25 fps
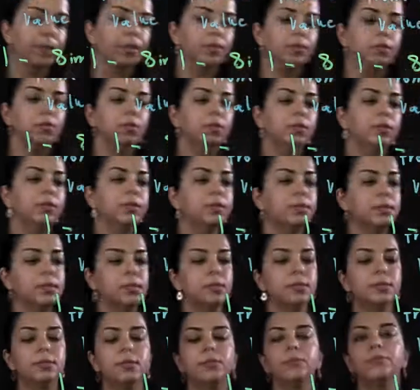So this
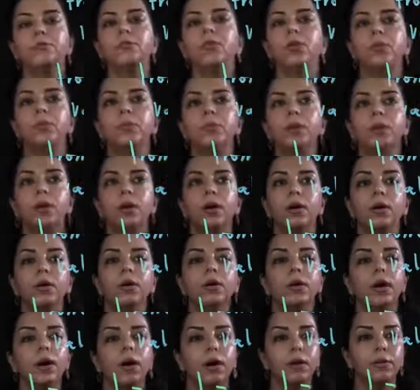is the formula
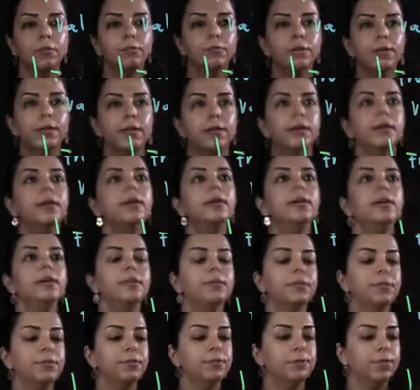of the
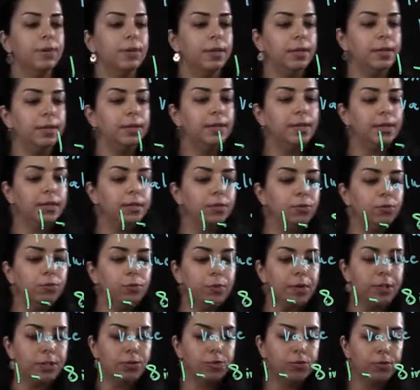yield to
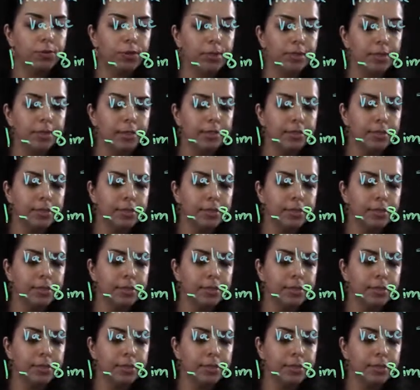maturity.